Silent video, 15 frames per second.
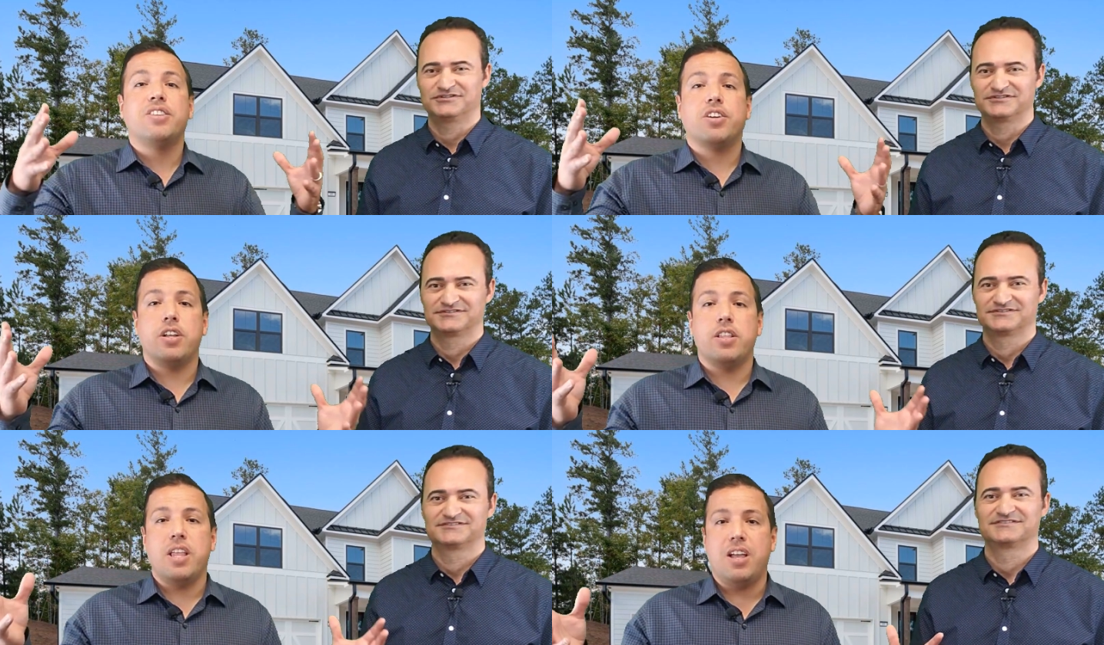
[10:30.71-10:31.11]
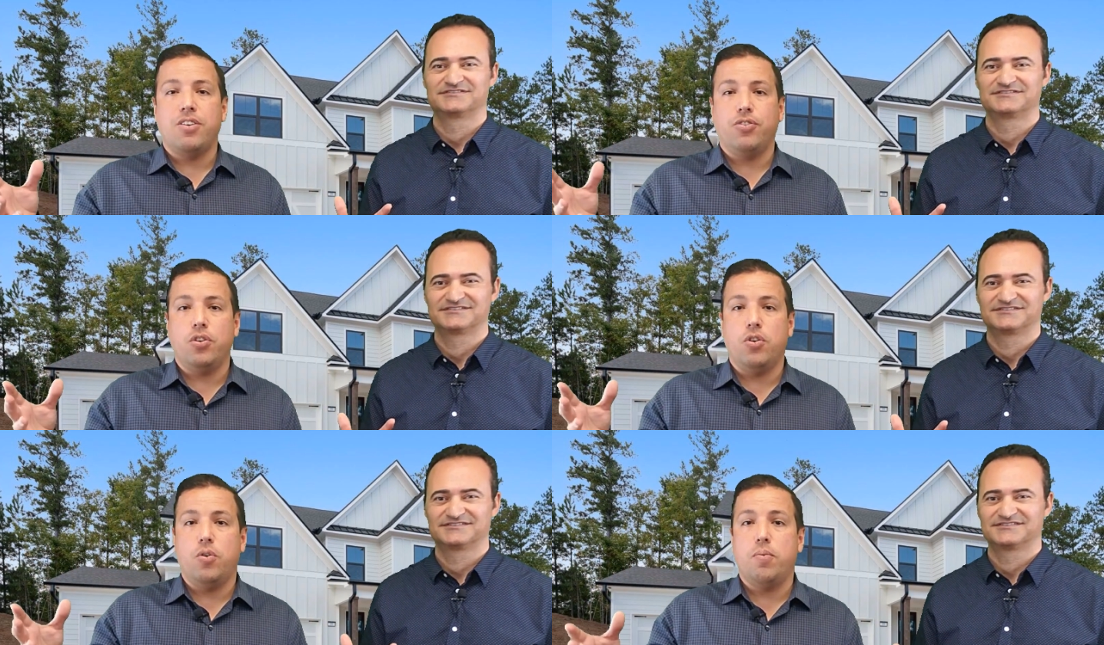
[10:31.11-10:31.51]

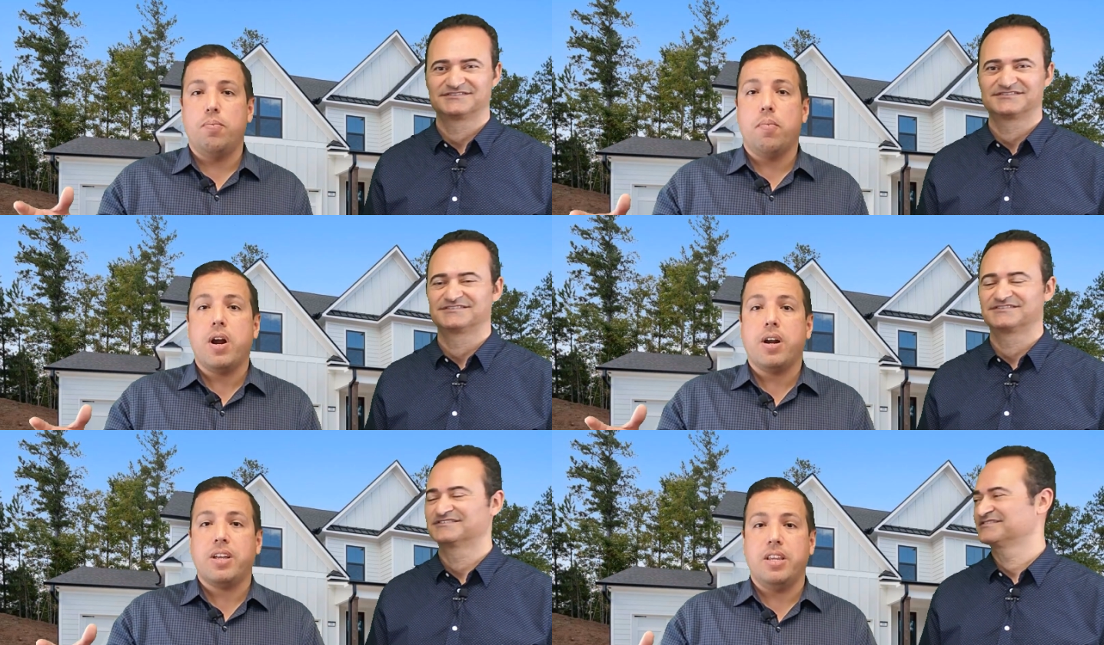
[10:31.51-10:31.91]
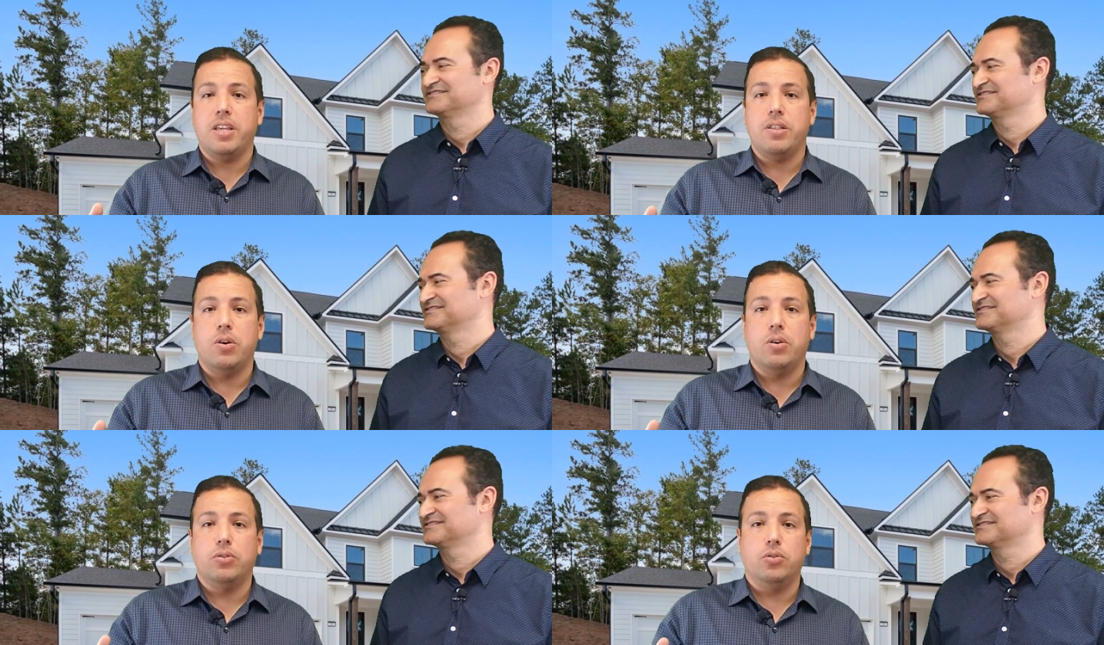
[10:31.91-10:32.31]
Speaker 1: international
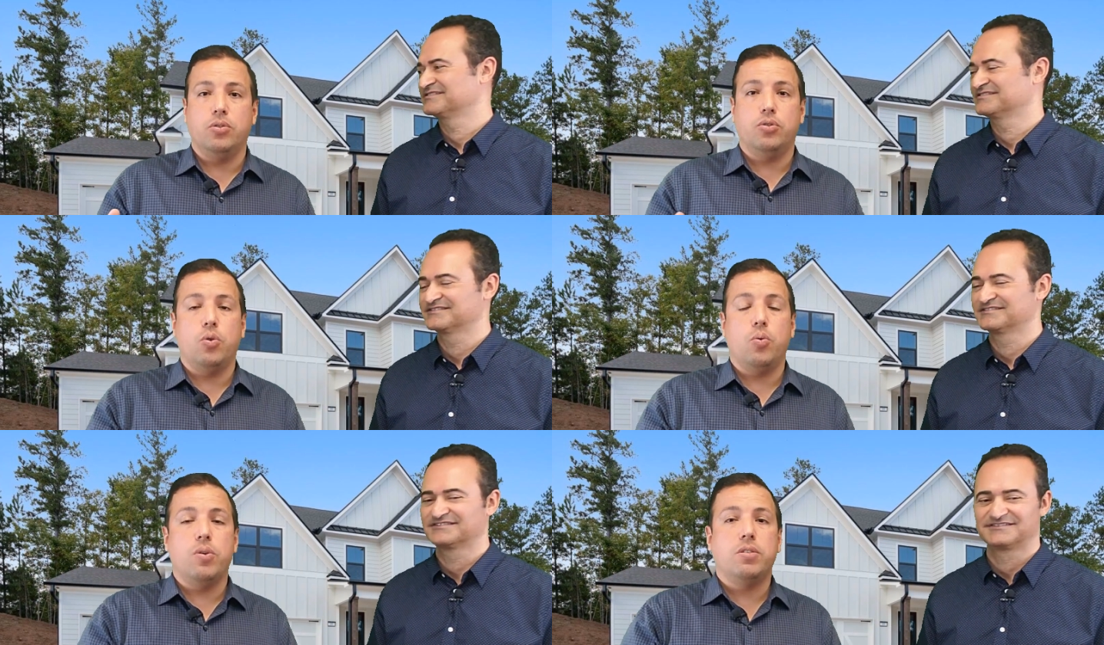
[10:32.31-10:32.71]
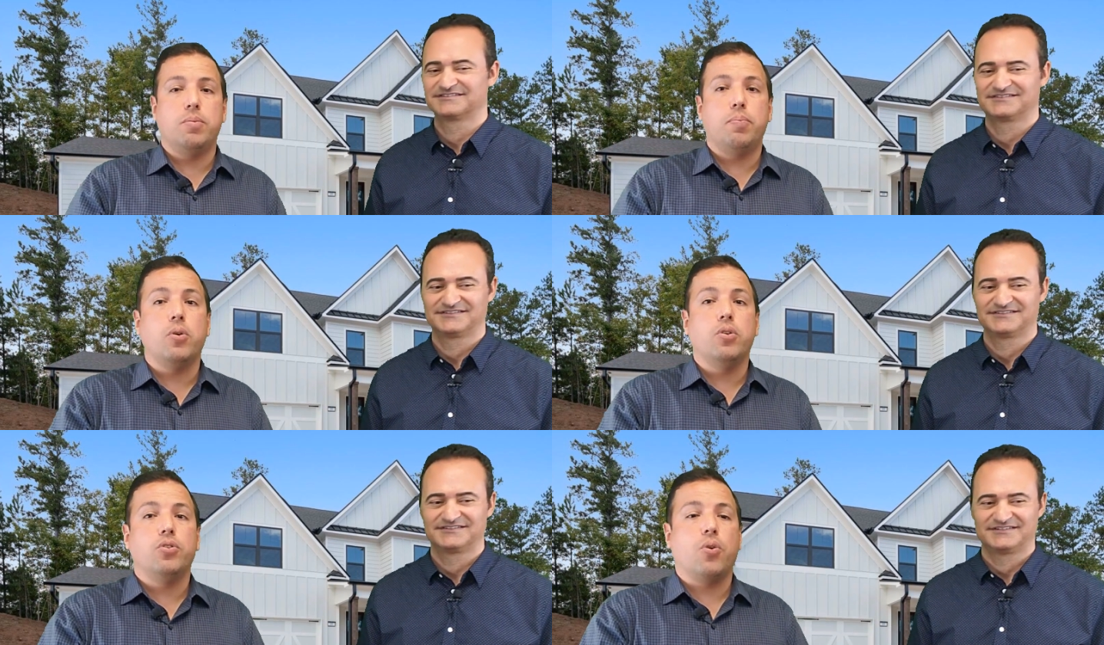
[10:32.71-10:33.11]
marketing also. So we
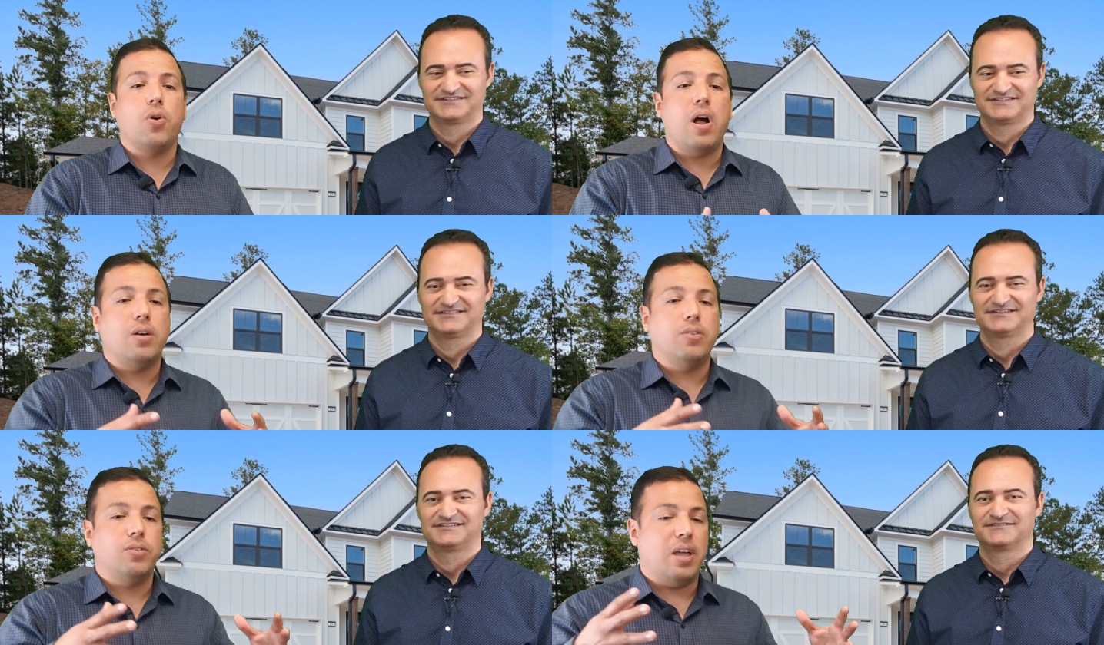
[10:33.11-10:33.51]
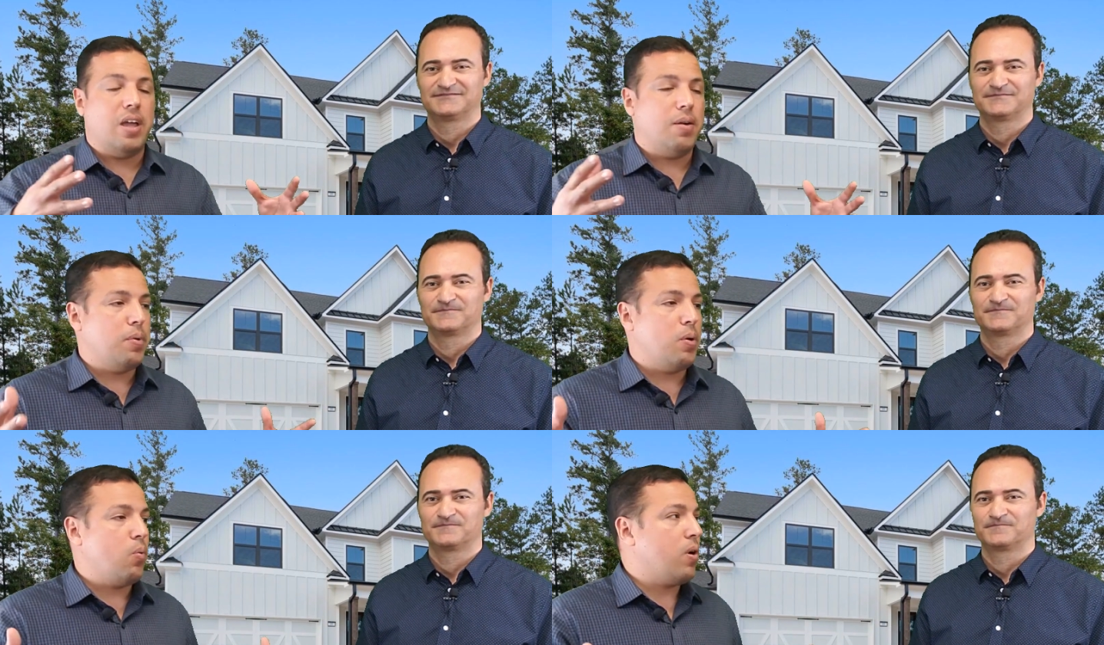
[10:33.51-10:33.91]
dispose your house
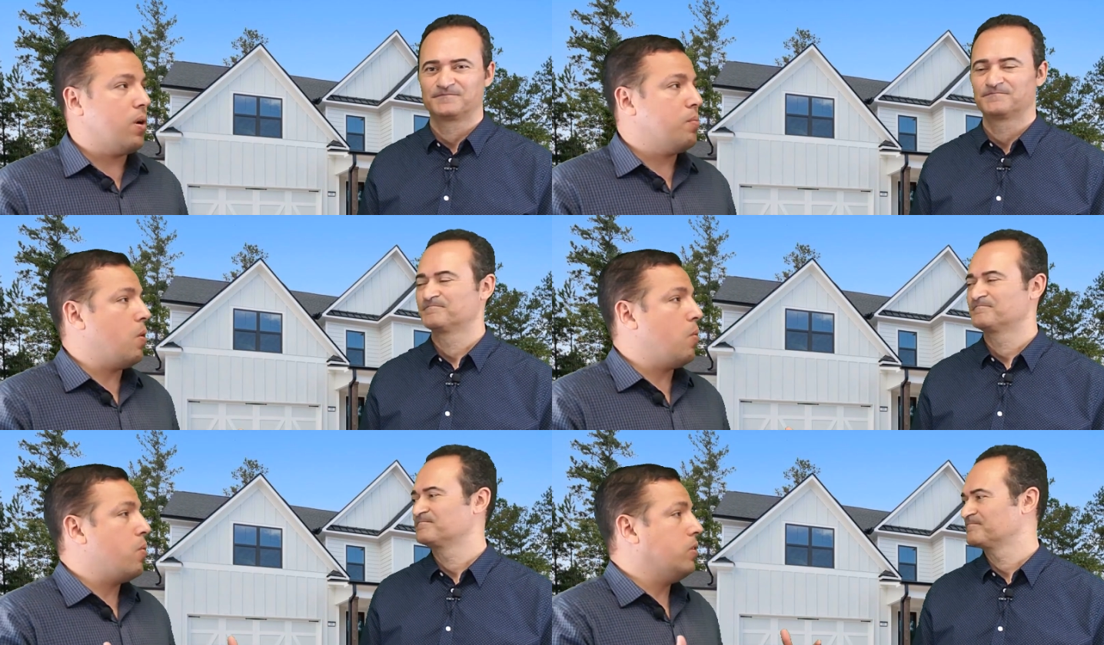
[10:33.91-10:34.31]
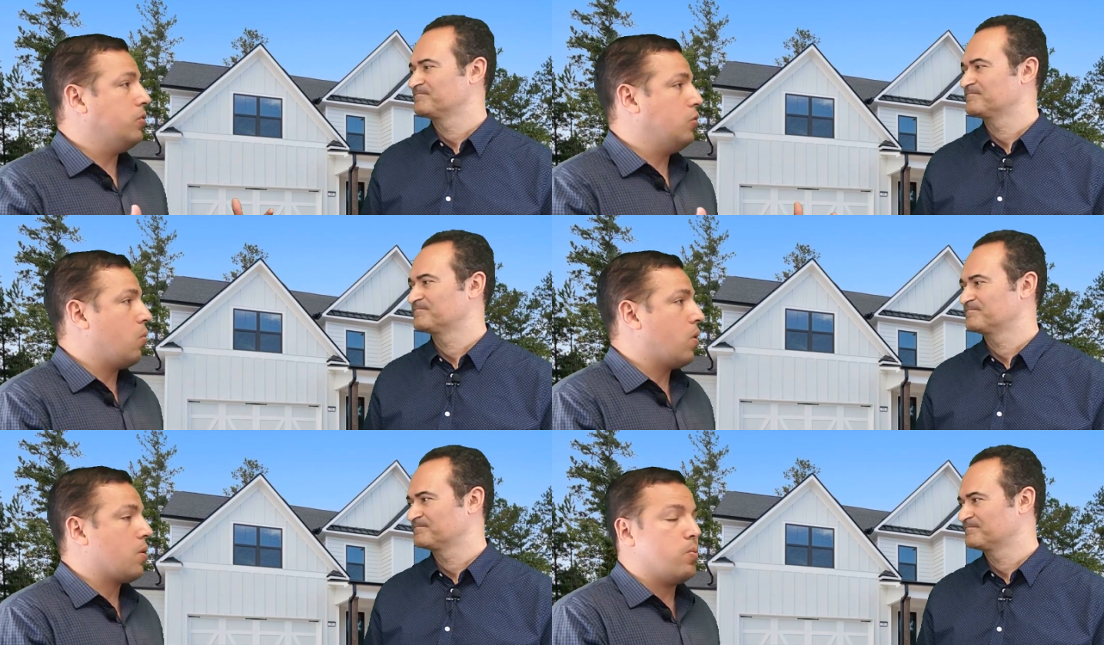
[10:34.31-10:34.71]
everywhere, but we
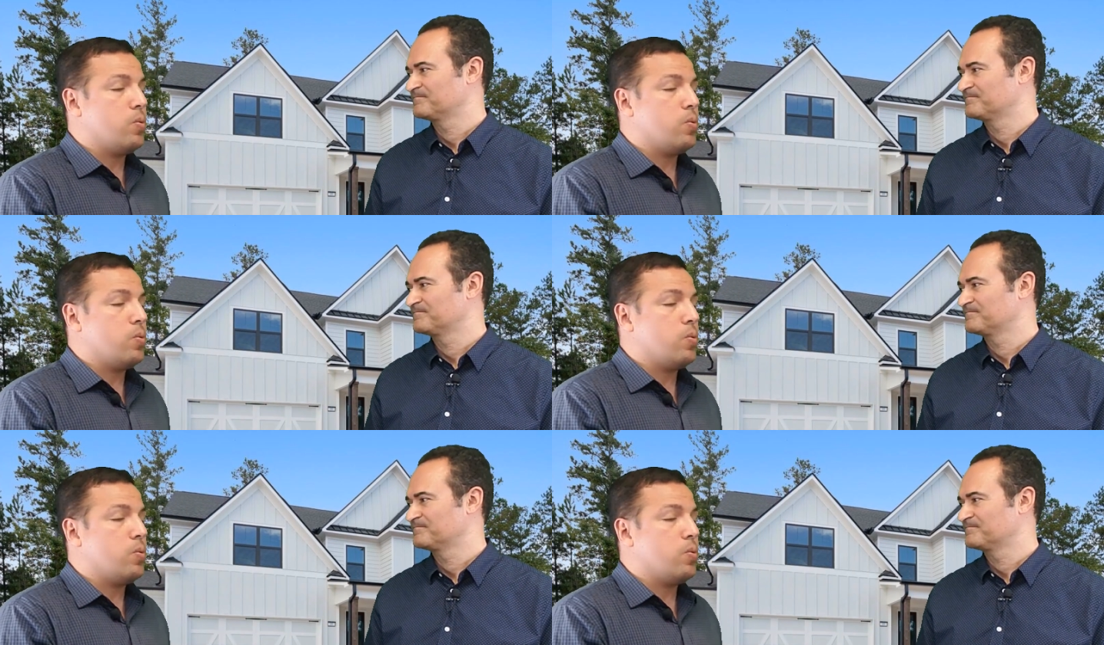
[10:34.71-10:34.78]
also work